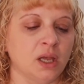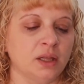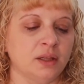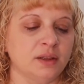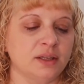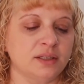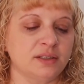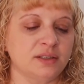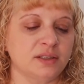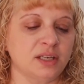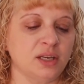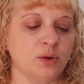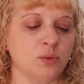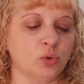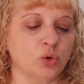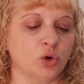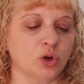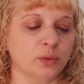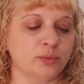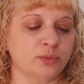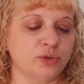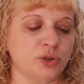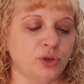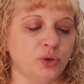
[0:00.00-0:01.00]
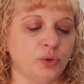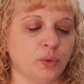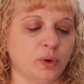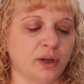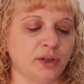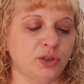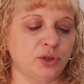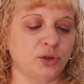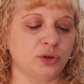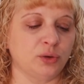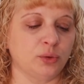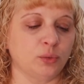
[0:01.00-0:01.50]
This tea warms you
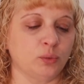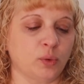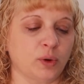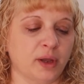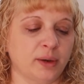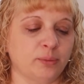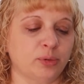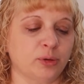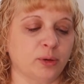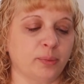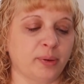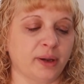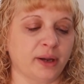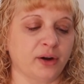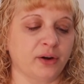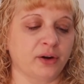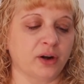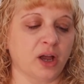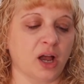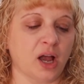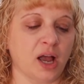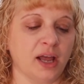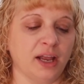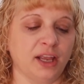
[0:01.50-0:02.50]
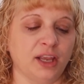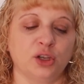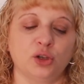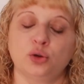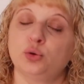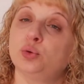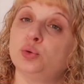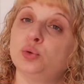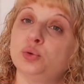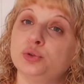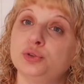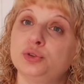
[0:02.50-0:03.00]
when prepared hot and
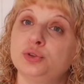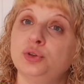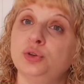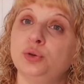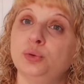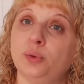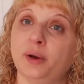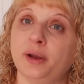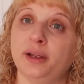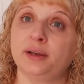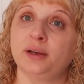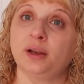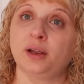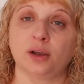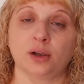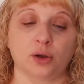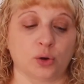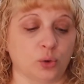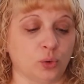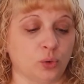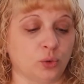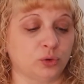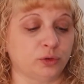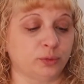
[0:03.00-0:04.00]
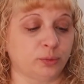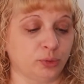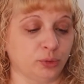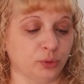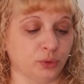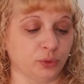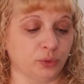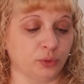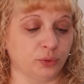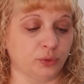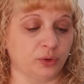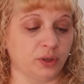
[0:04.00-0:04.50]
cools you when cold
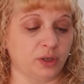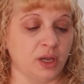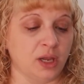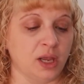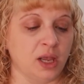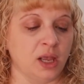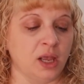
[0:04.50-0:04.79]
brewed.